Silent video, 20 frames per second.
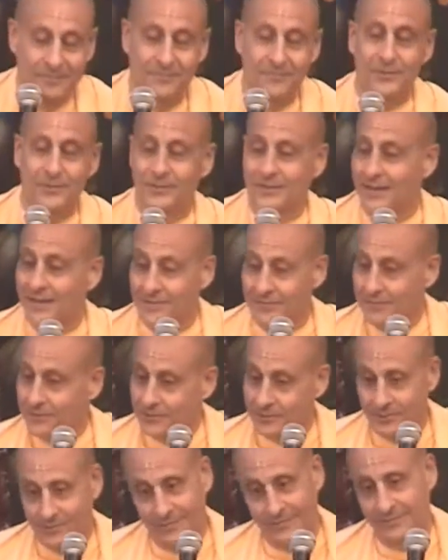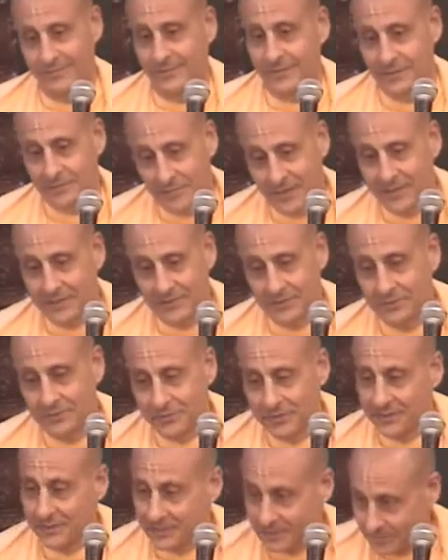Prahlad, well, what am I
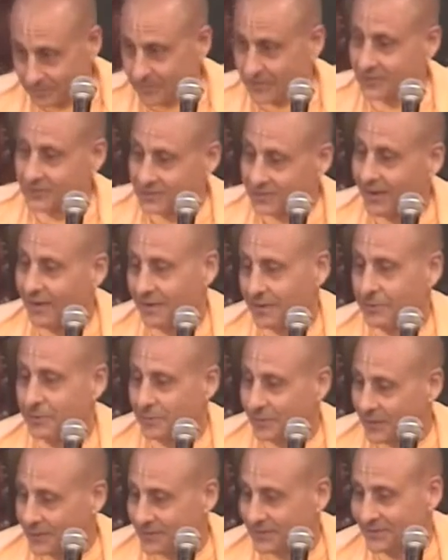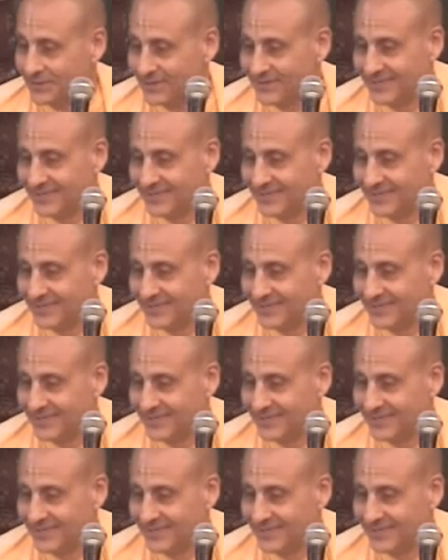doing compared to Hanuman?